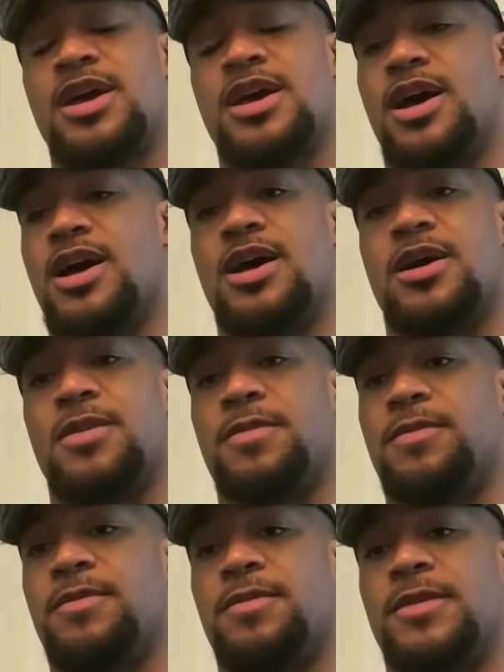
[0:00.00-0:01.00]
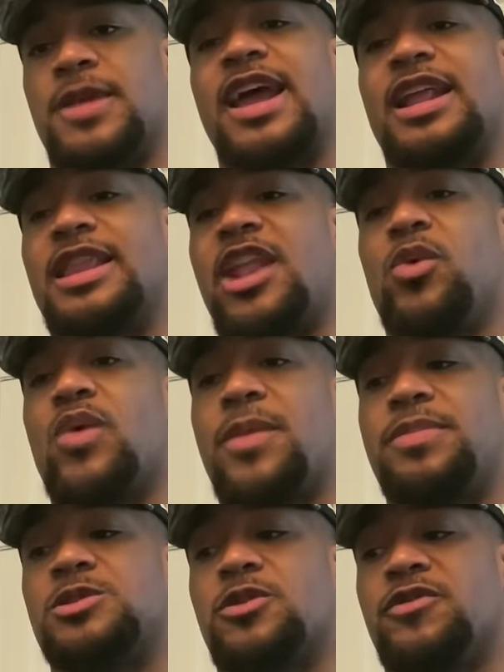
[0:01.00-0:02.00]
um, they got a lot of
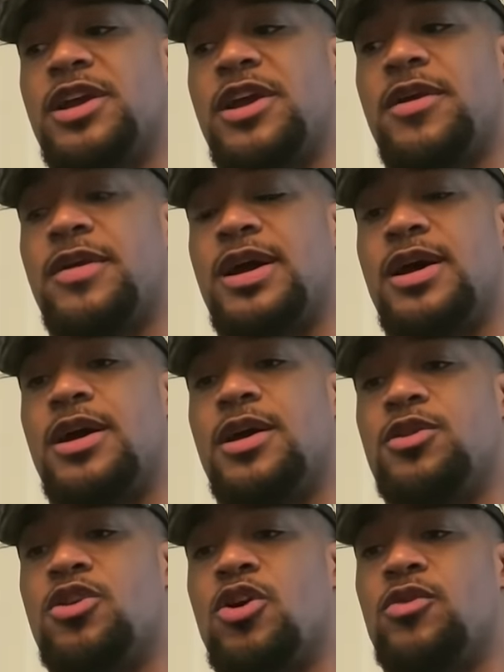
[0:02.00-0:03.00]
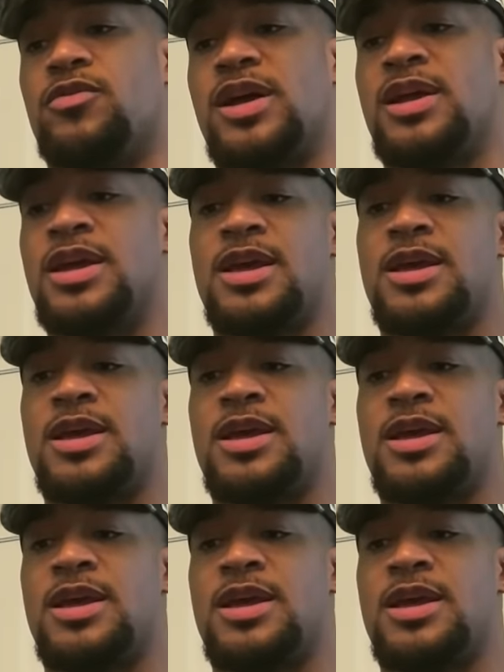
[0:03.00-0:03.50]
weapons over there, and uh, you know, not,